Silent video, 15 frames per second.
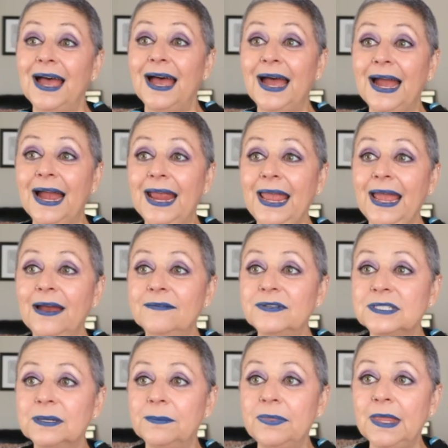I have
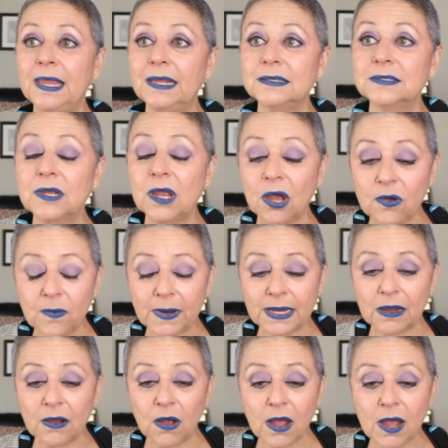some things
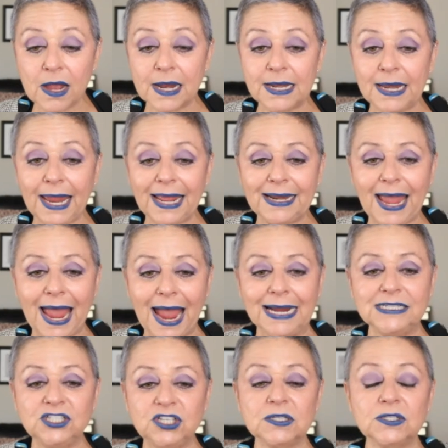going on and
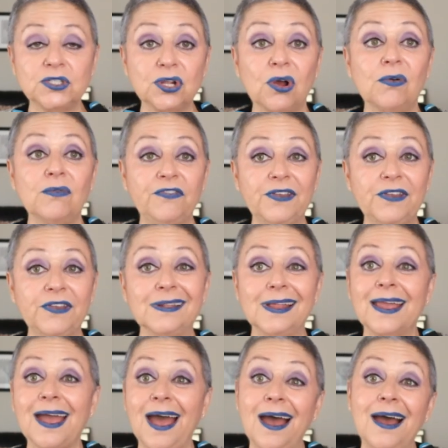I just don't feel like